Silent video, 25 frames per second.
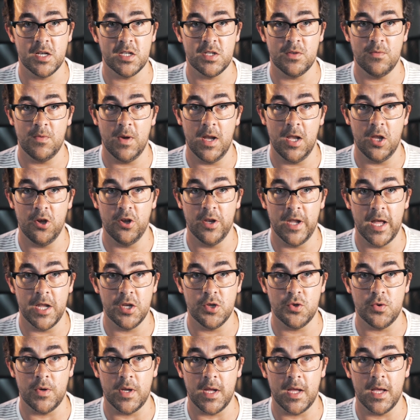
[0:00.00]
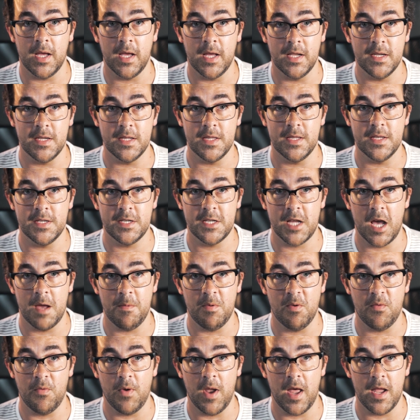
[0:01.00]
is a really good entry into this
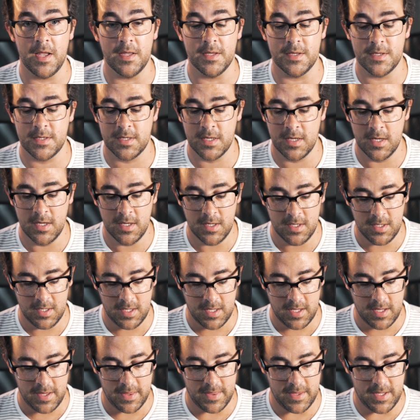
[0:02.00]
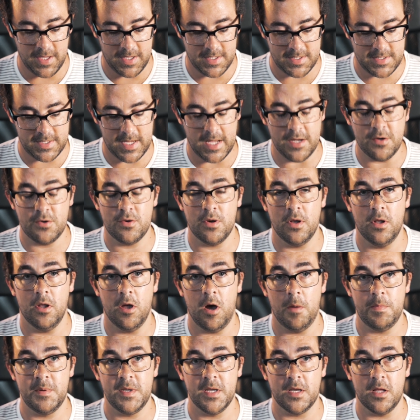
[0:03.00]
type of lens. The central
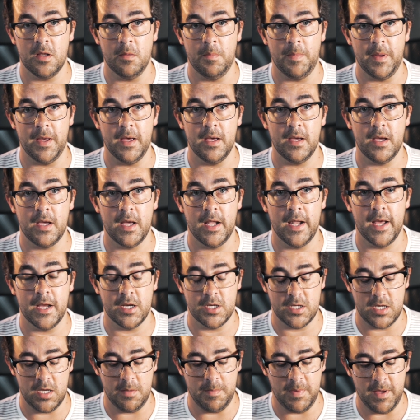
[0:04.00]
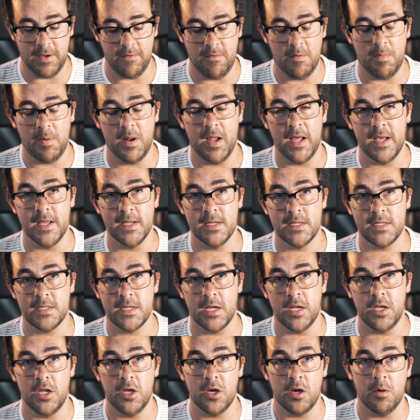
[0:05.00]
optical bit can actually be replaced
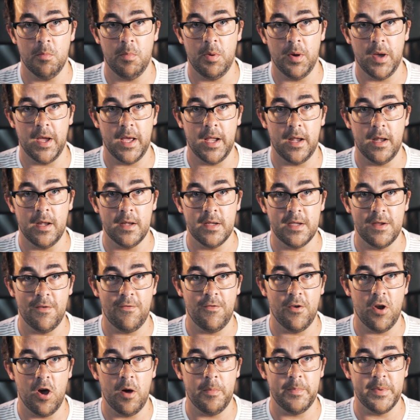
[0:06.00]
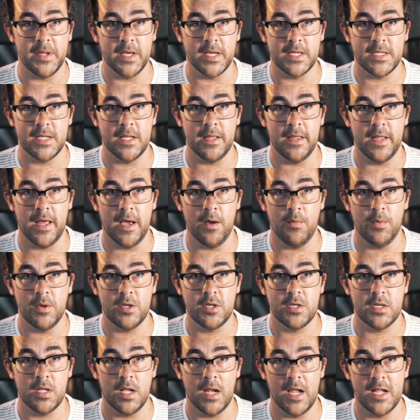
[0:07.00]
and you can put in different optics in there
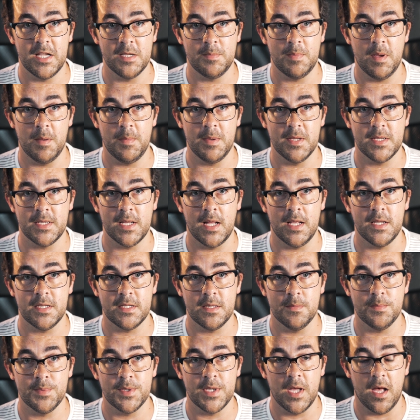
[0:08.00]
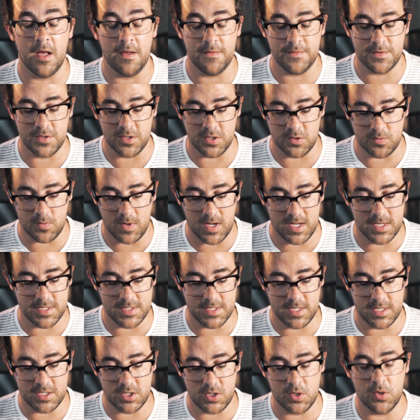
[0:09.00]
which the Lensbaby sells themselves, as well as
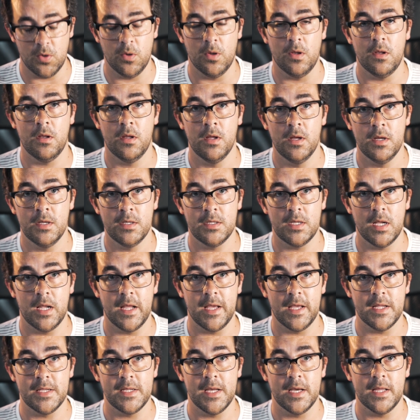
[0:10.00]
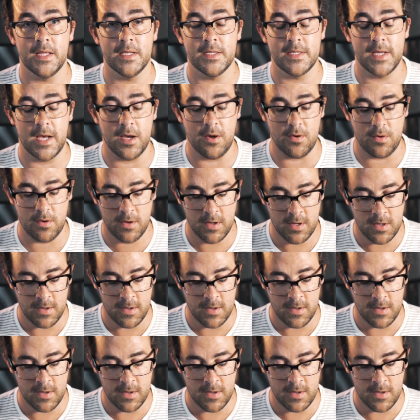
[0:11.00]
a tool to let you take this out.